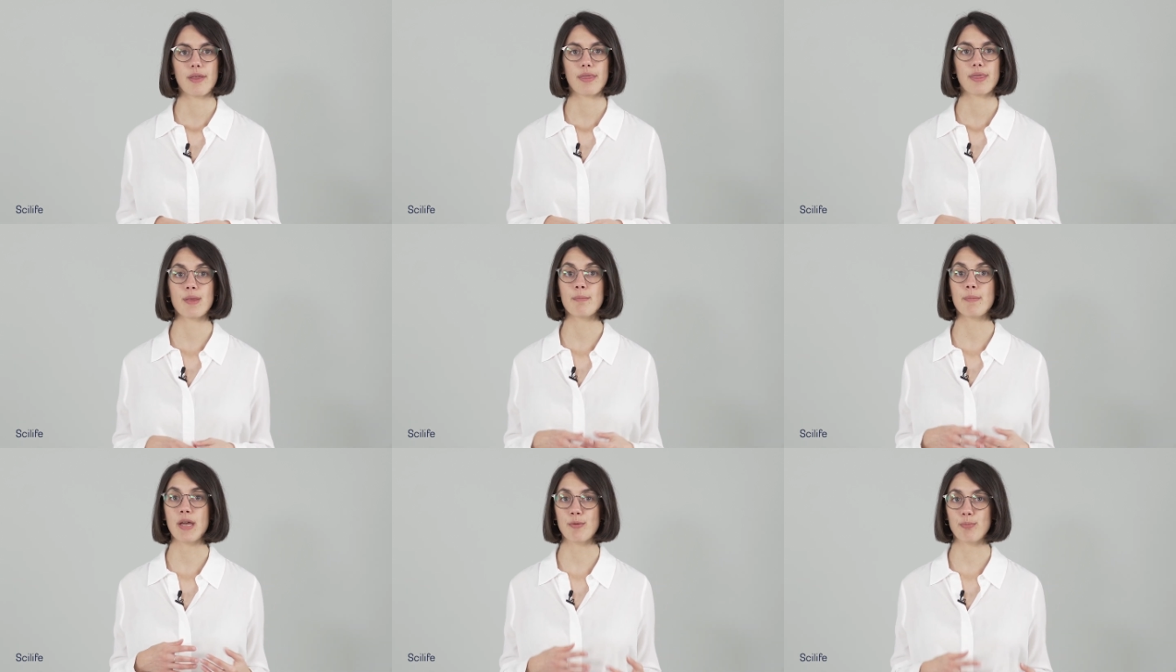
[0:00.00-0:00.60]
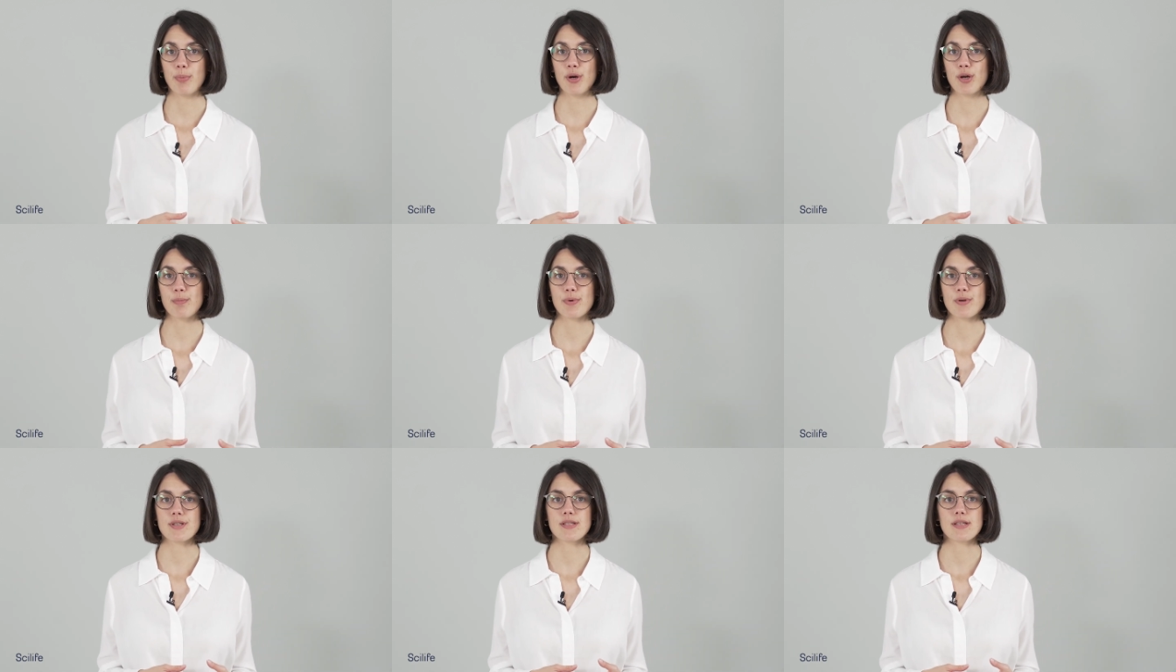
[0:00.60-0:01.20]
The main
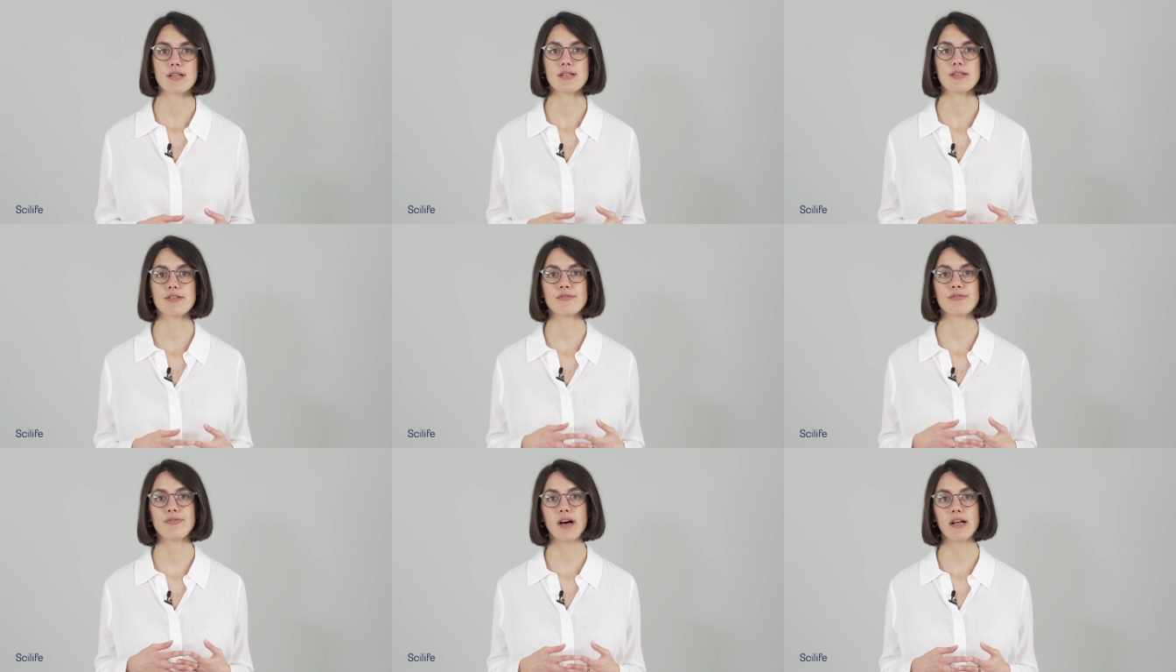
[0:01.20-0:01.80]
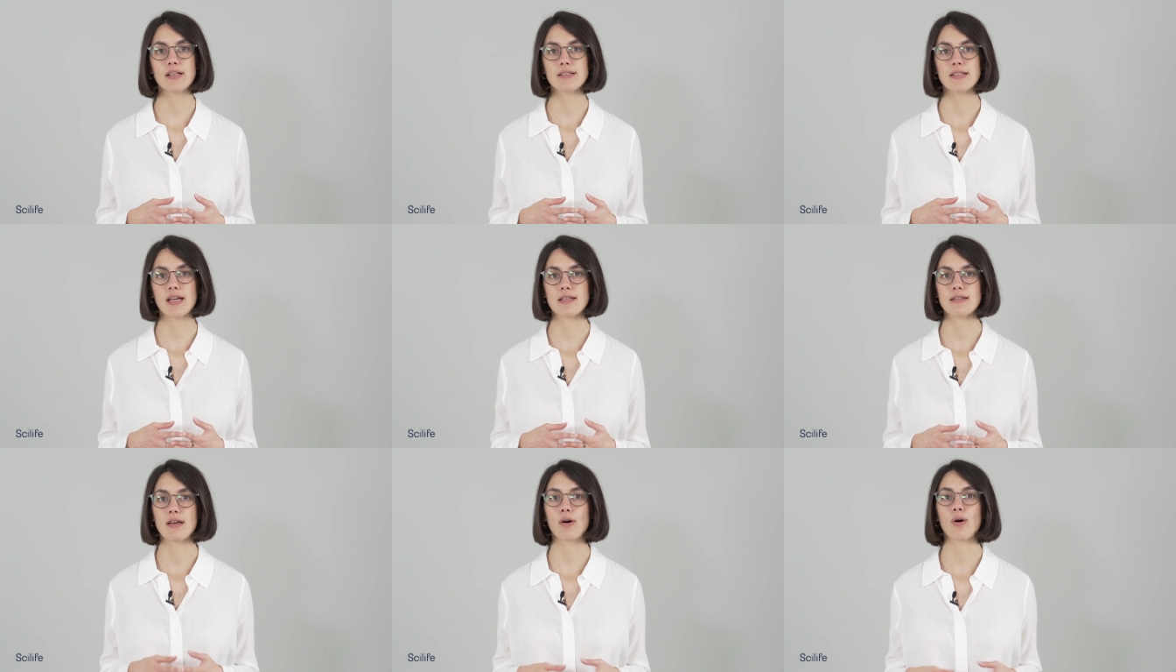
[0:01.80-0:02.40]
purpose is to
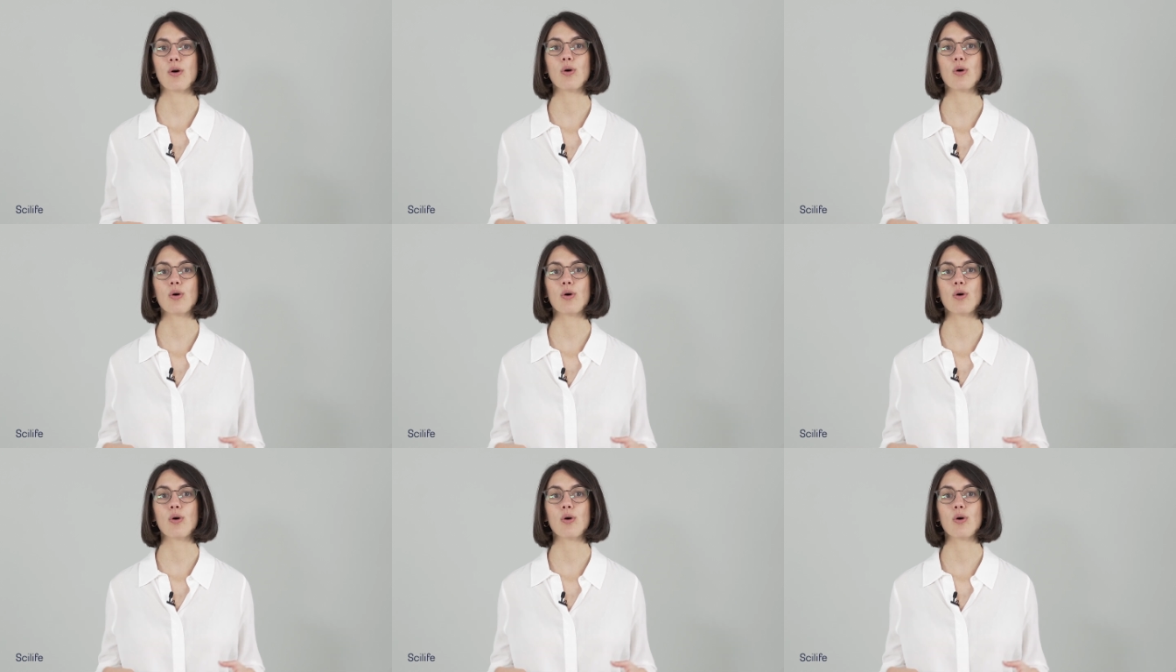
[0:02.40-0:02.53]
validate that